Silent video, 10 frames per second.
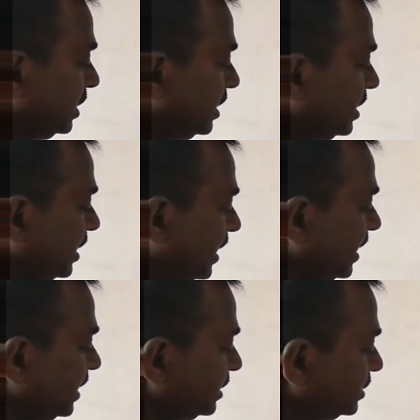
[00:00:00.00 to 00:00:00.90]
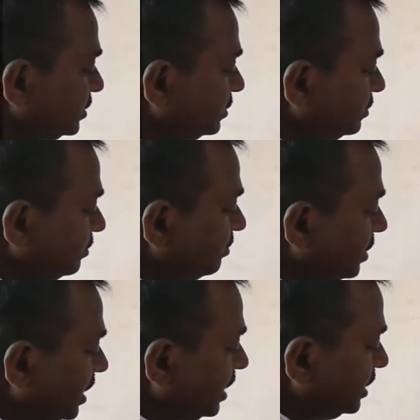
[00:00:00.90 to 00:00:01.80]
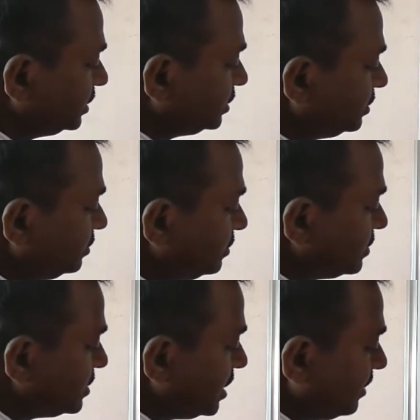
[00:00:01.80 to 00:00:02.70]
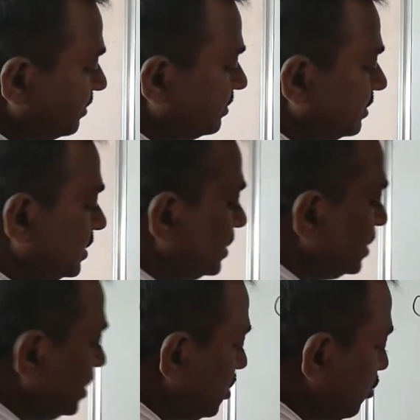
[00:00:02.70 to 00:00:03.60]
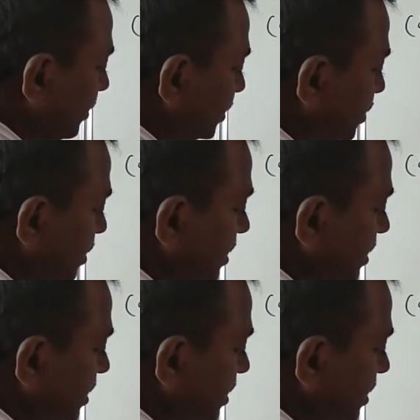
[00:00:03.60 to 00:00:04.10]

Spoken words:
A is to B is to C. How much?